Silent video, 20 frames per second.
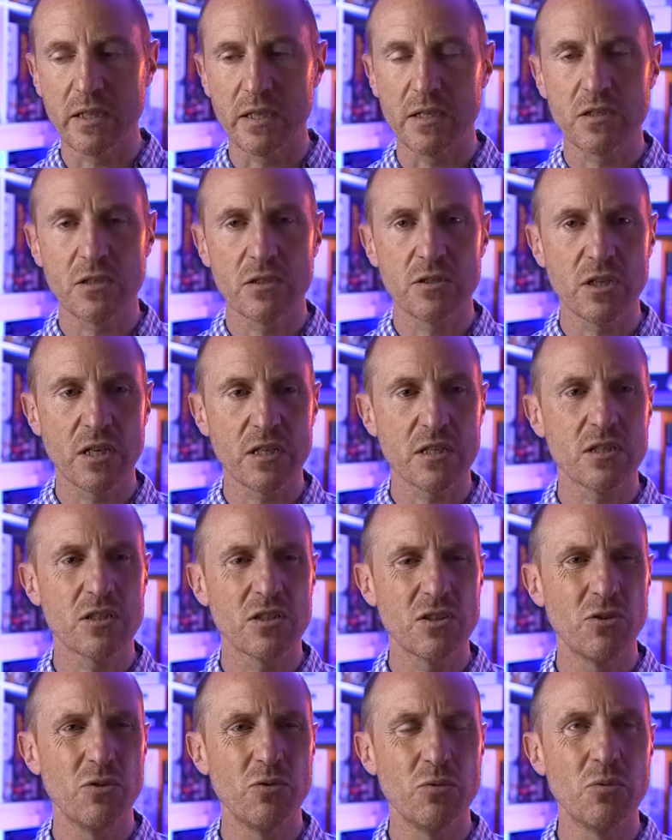this just
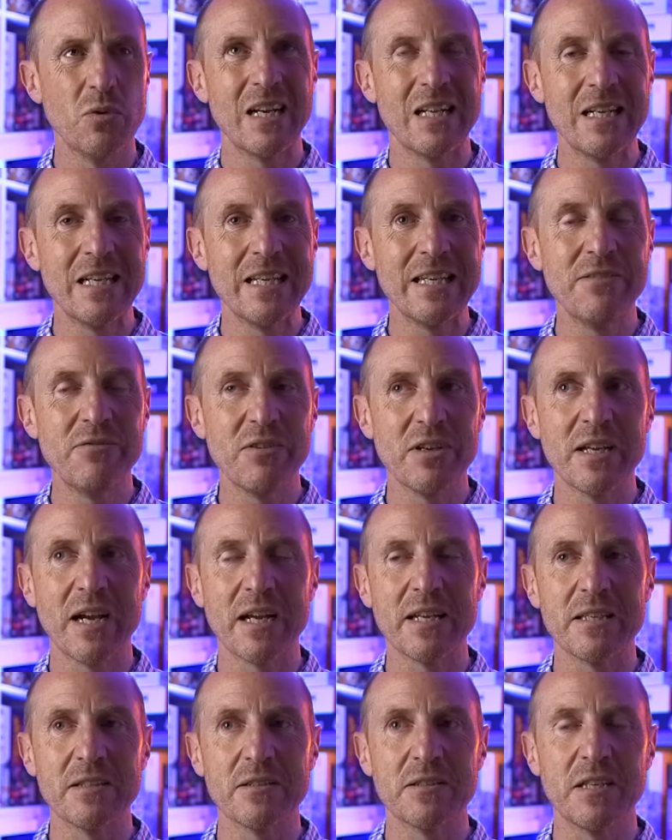to
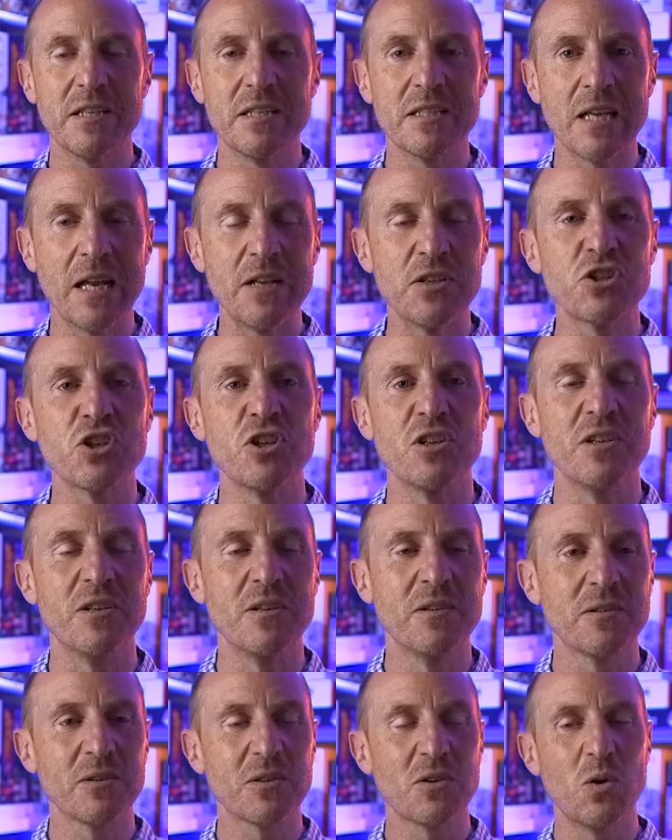alleviate the tension
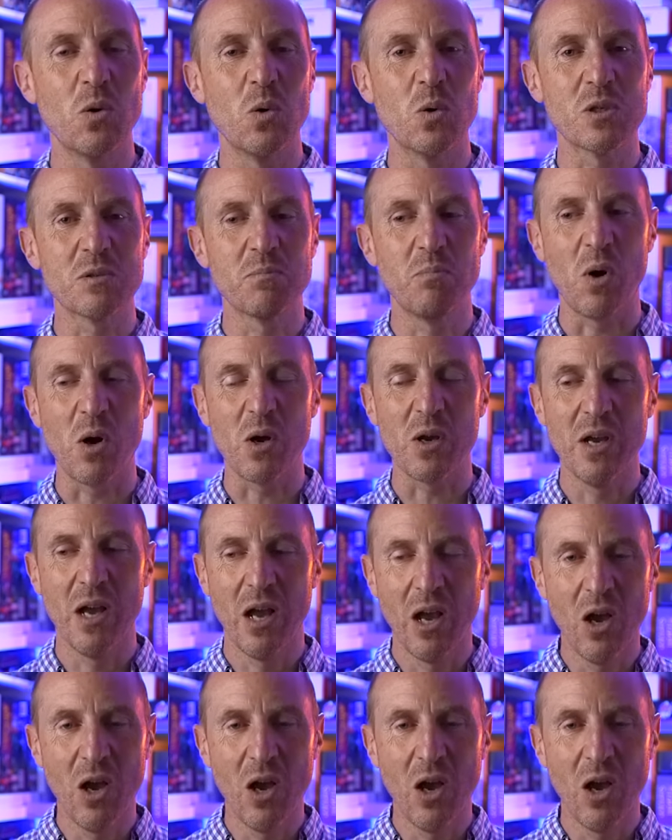caused by